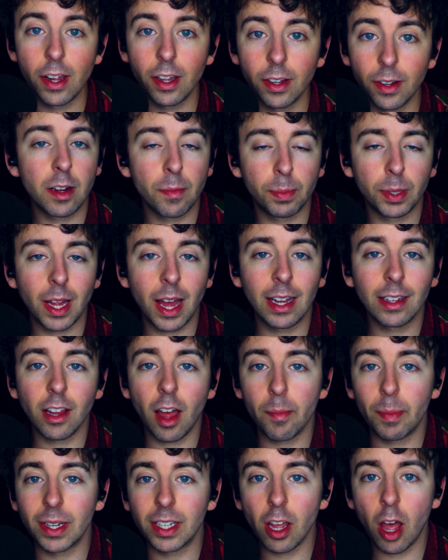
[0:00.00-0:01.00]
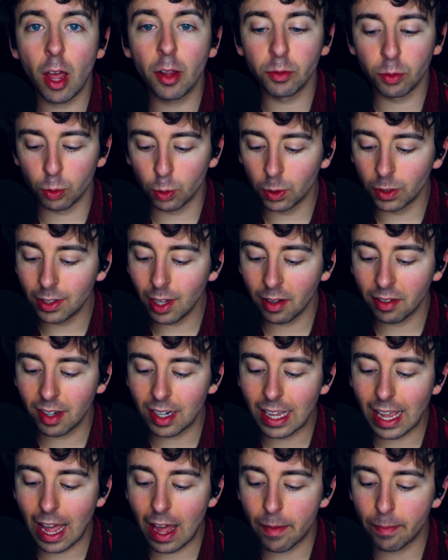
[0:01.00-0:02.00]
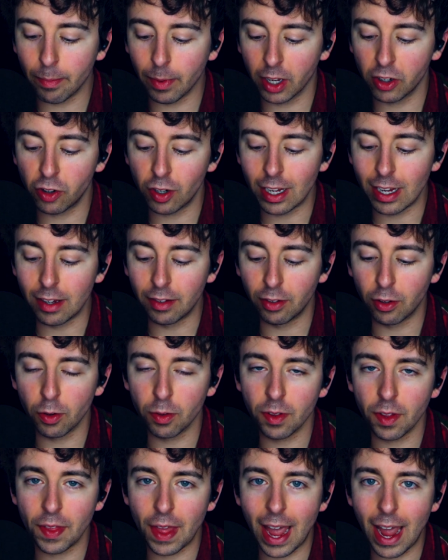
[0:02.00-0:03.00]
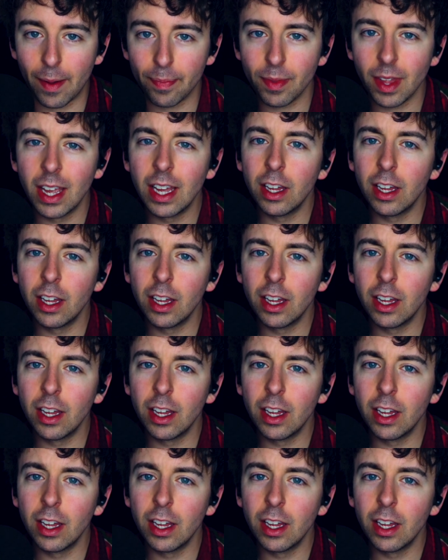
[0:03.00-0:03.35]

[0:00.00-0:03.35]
And applying L'Hopital's rule doesn't get much easier than that.